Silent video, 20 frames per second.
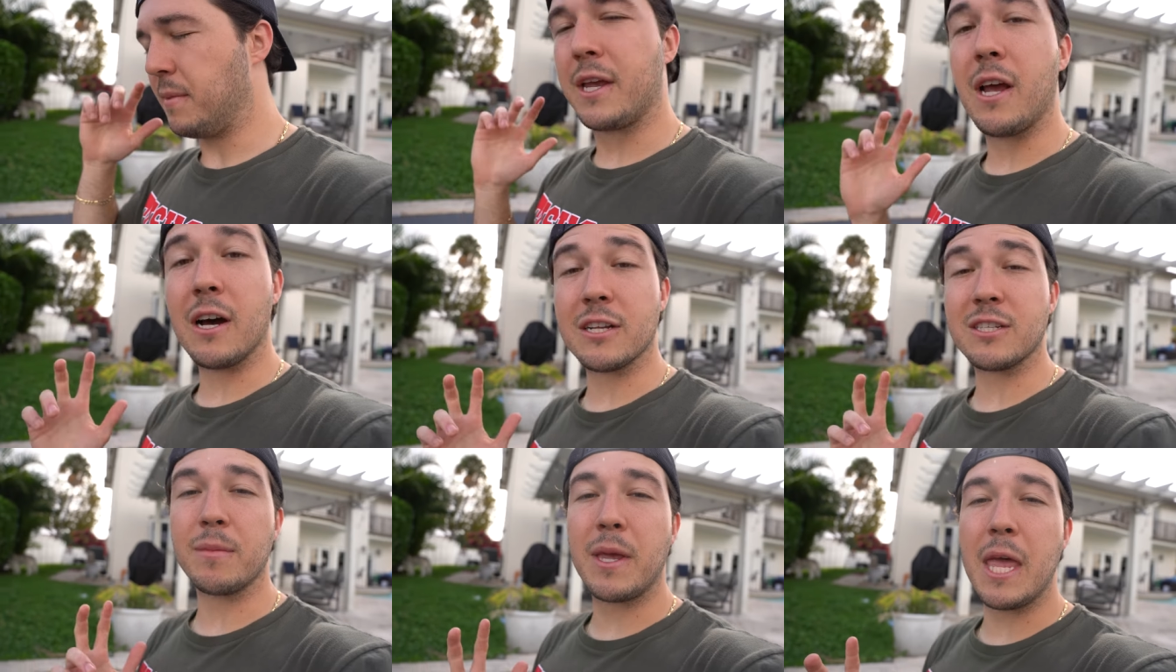
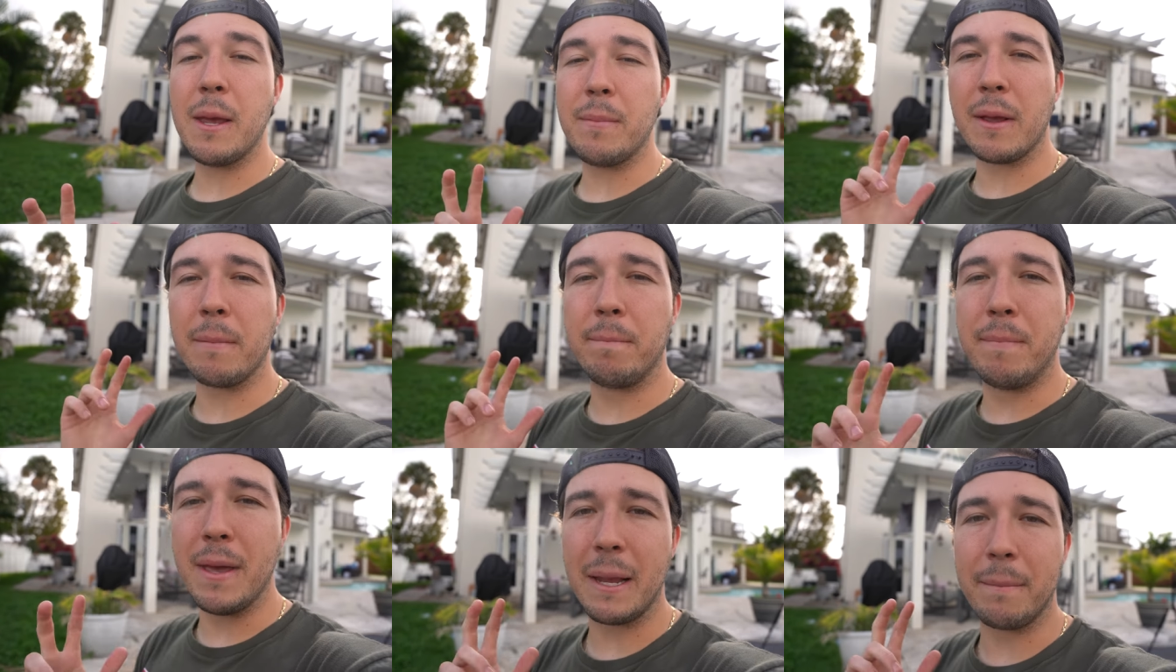Because I'm
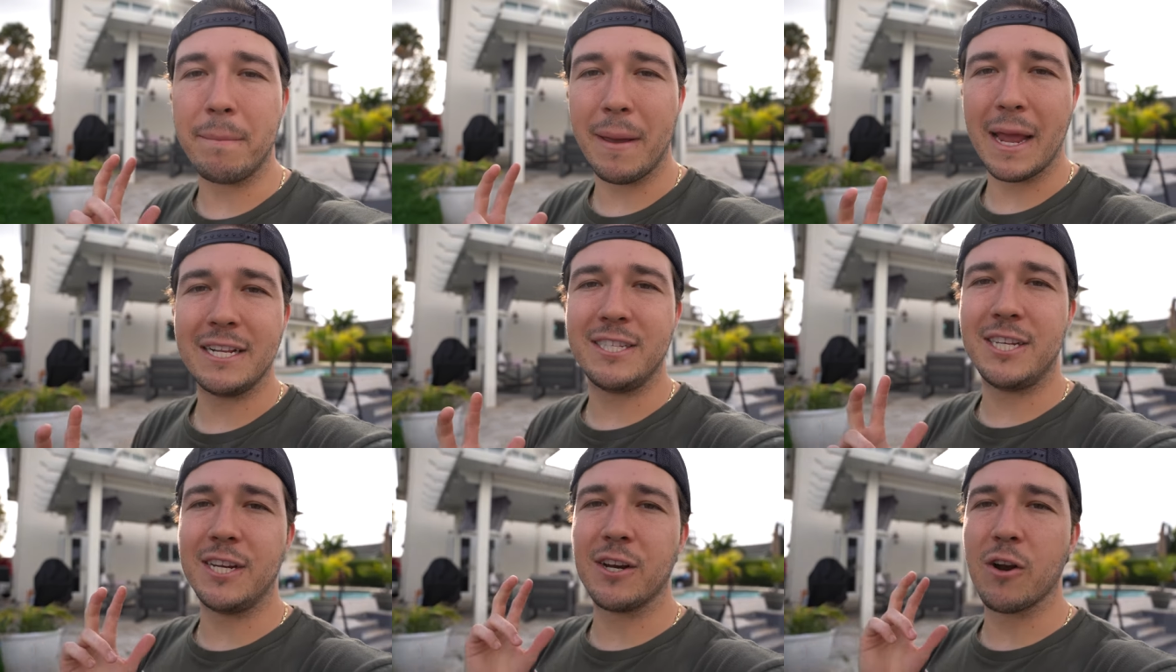keeping big
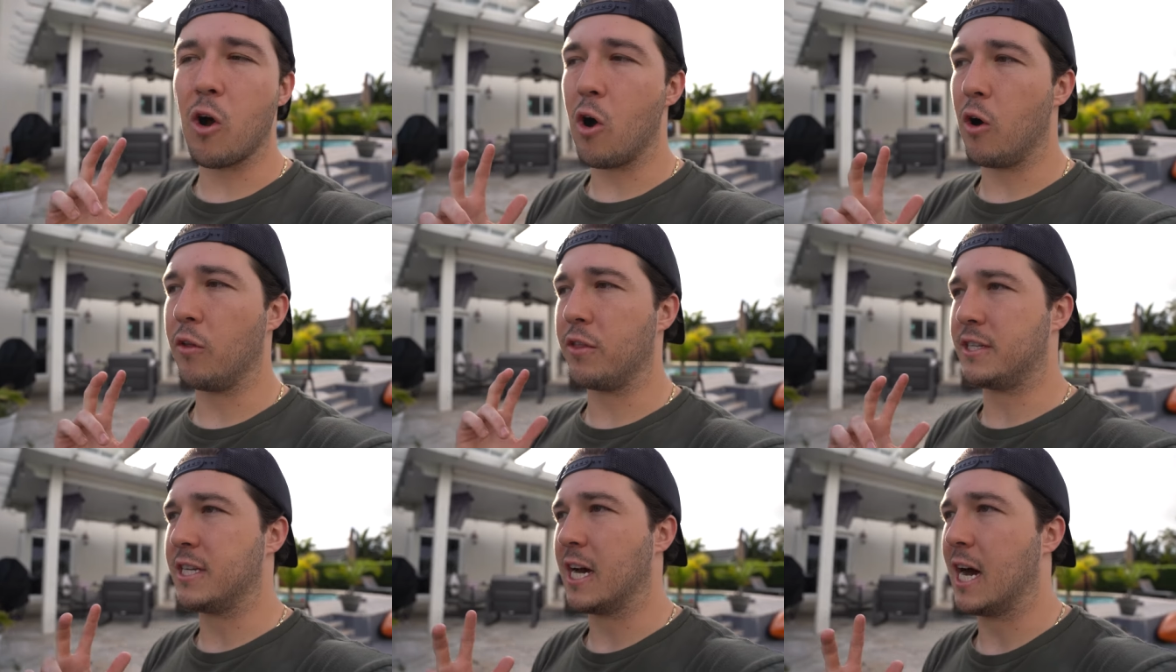baits here
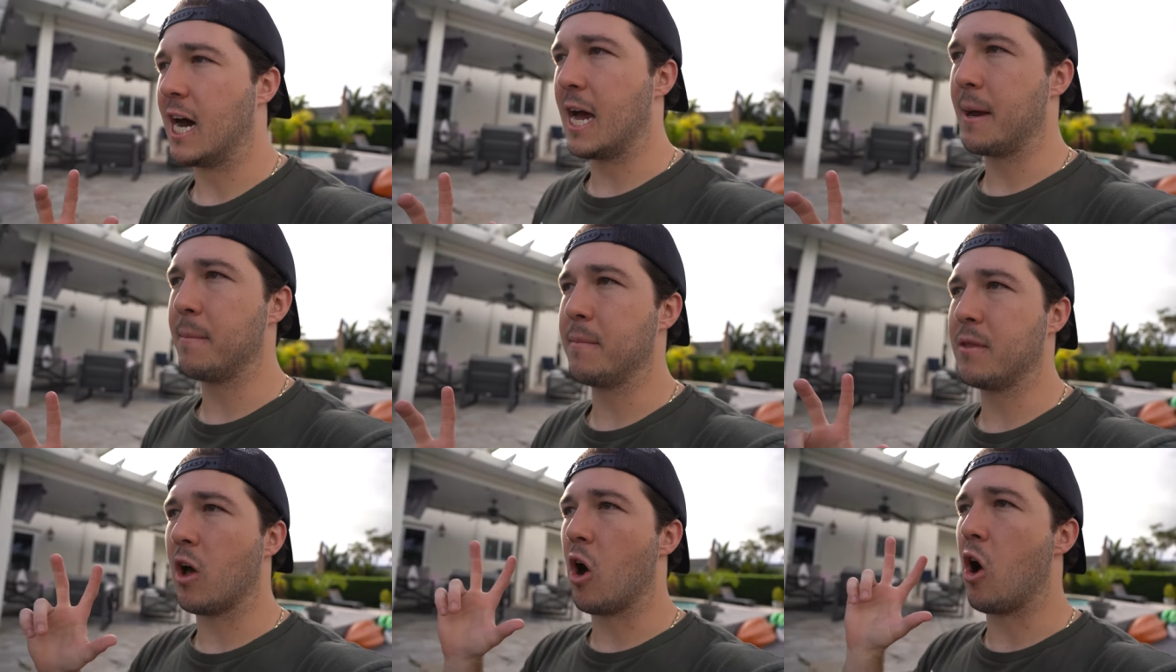all the
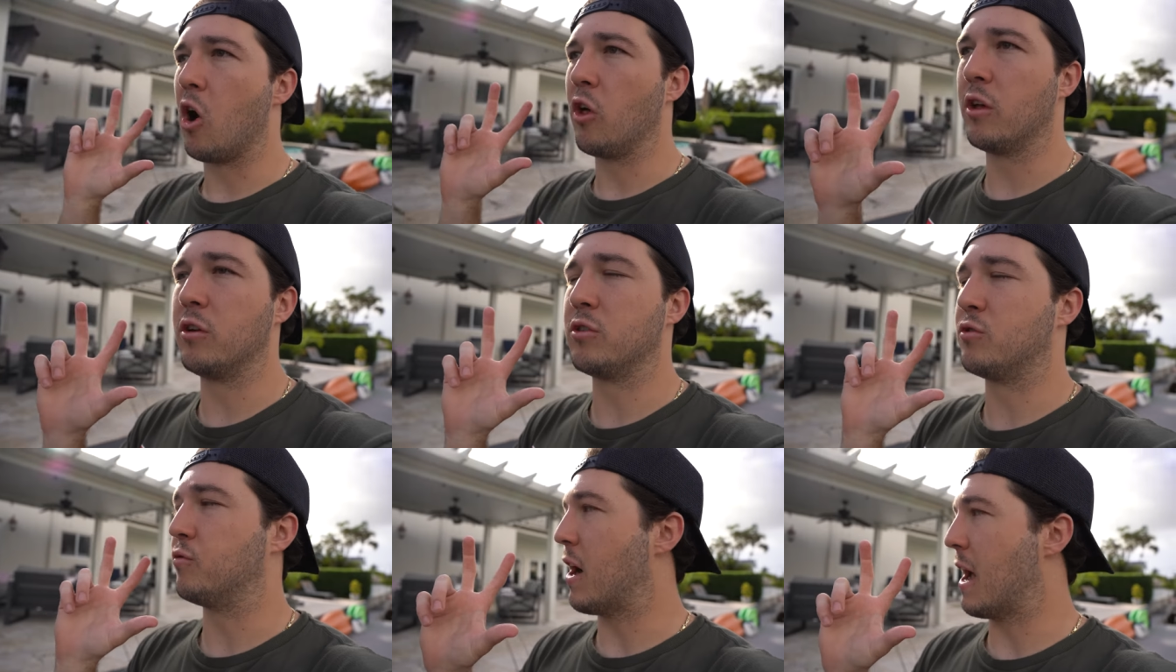time, all
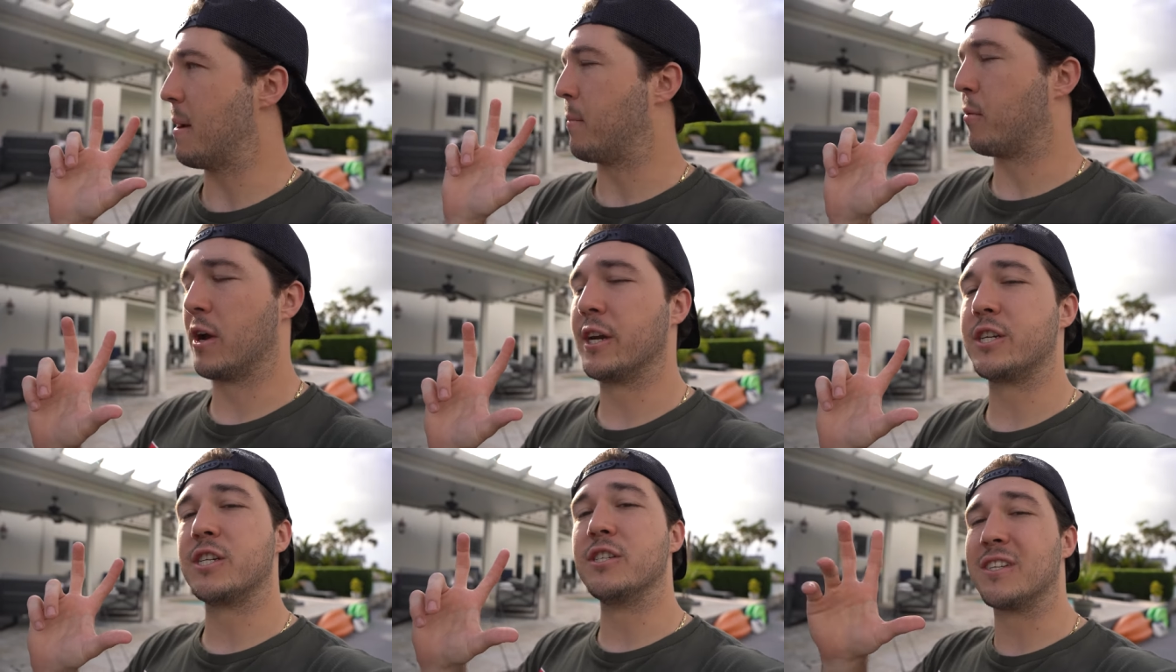those
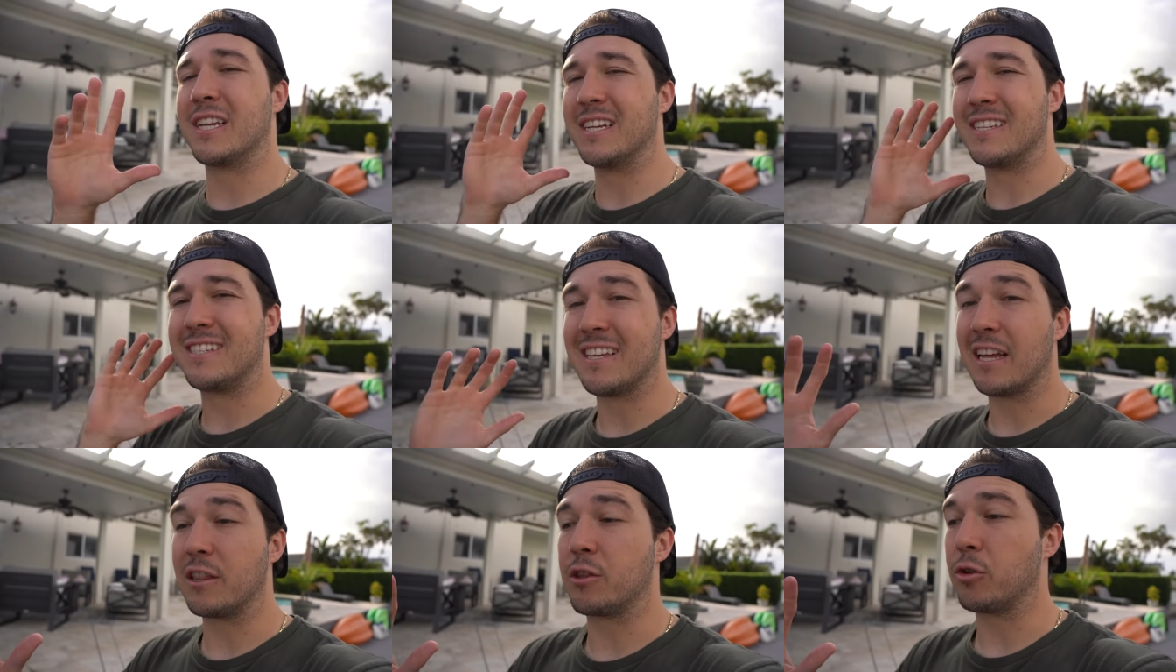vibrations
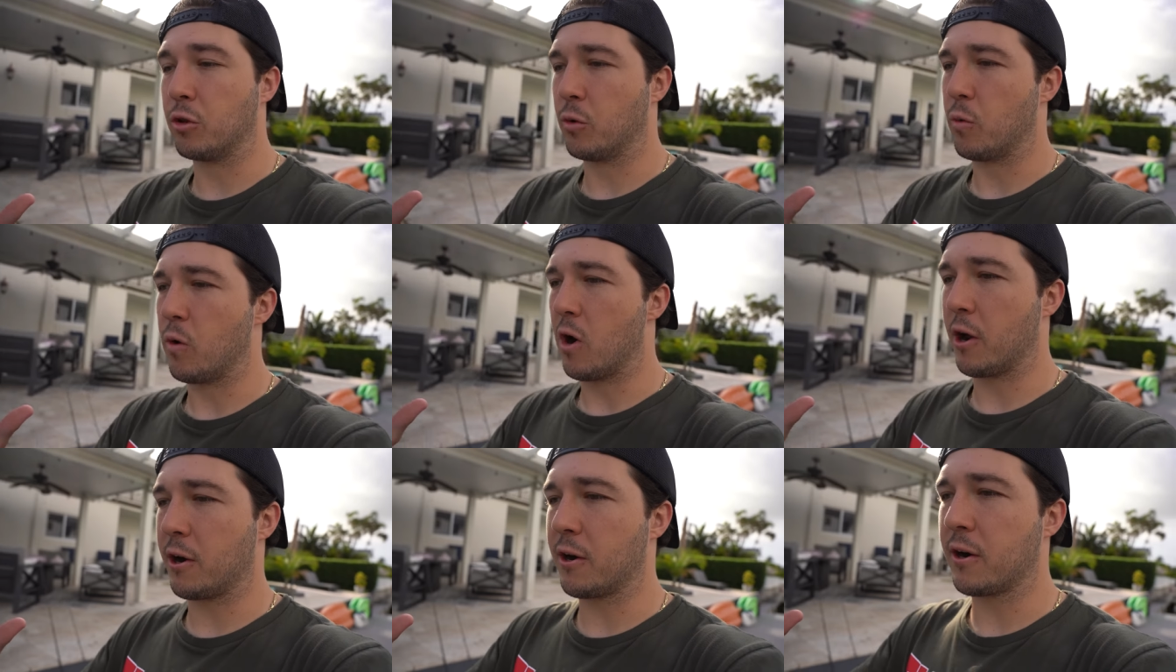get sent through the
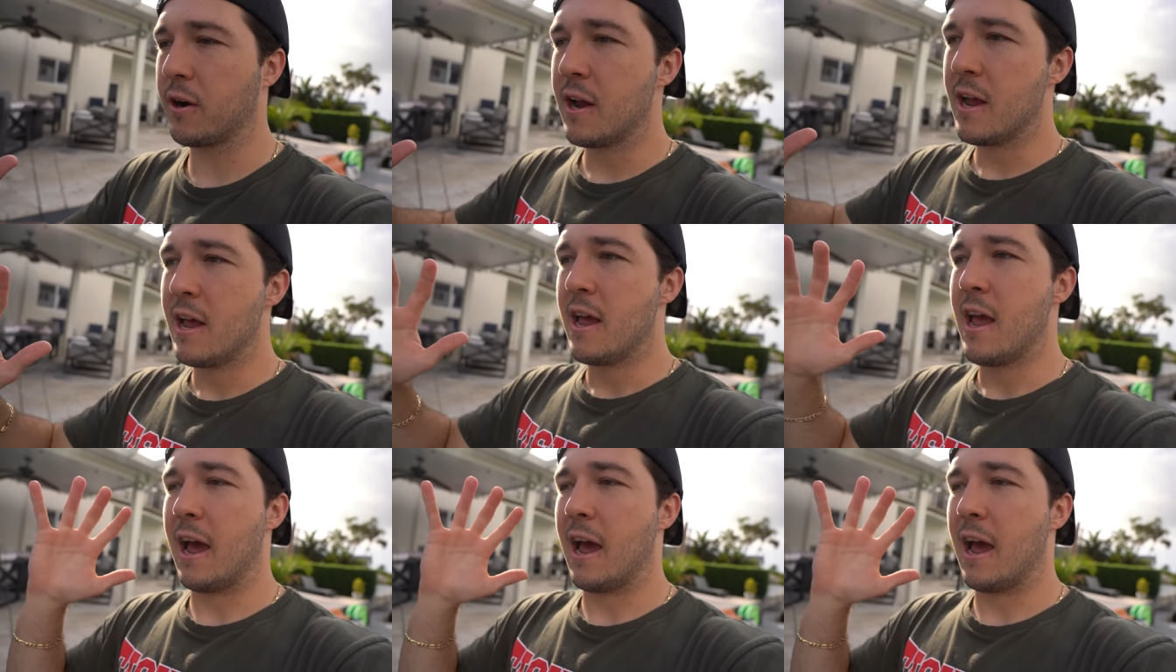water,